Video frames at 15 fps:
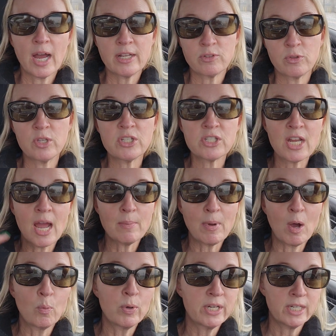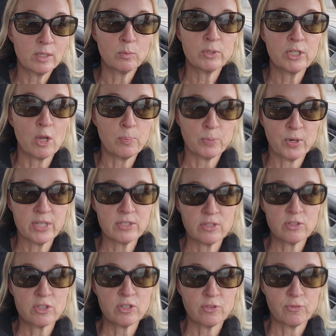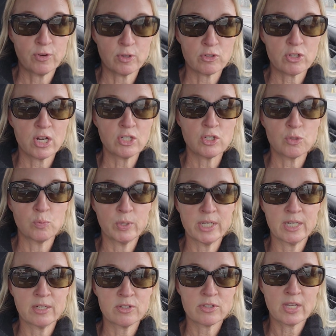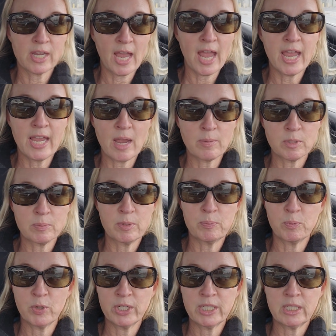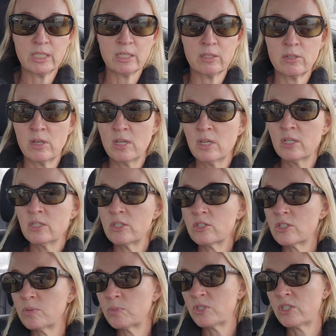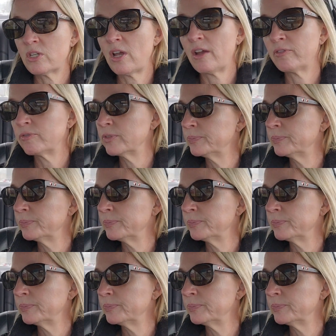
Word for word: this time I went in with no presents at first. I just went in to say, hey, I'm going to be bringing in some stuff.